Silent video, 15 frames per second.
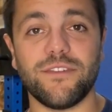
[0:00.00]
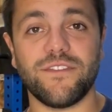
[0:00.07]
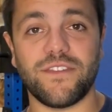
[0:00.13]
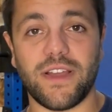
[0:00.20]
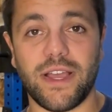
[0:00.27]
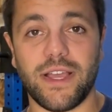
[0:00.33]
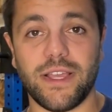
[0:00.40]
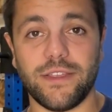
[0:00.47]

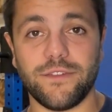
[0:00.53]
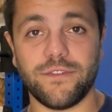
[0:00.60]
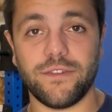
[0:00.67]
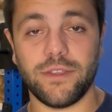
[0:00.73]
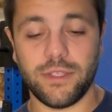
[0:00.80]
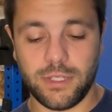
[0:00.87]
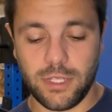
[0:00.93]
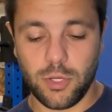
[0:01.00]
five
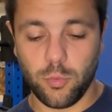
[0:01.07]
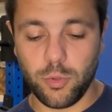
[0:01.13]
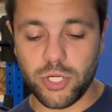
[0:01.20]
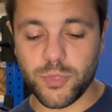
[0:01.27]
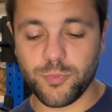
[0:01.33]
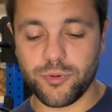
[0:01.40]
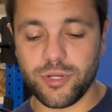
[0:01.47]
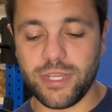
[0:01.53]

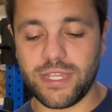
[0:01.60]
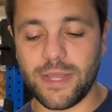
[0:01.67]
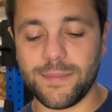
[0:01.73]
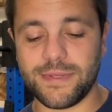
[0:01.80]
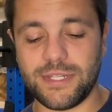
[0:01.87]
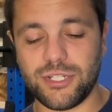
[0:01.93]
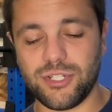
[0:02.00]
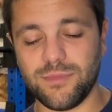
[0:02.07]
Which pre
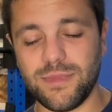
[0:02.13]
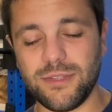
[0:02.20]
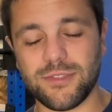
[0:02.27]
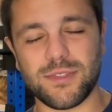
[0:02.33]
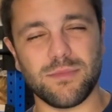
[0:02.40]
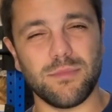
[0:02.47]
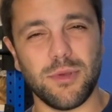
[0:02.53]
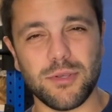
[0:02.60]
competition meal
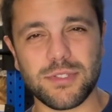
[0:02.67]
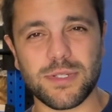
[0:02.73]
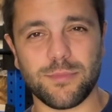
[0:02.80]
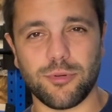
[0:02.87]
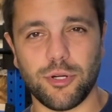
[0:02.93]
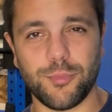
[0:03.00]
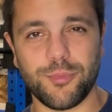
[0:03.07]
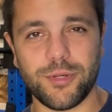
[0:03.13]
is most
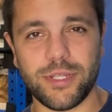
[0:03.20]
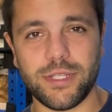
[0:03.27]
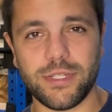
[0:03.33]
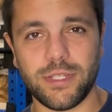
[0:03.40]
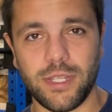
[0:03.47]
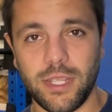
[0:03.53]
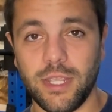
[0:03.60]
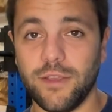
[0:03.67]

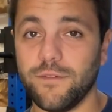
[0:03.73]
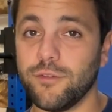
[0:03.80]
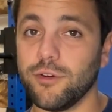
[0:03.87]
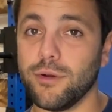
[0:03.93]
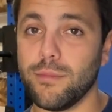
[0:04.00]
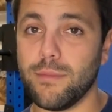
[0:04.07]
appropriate for a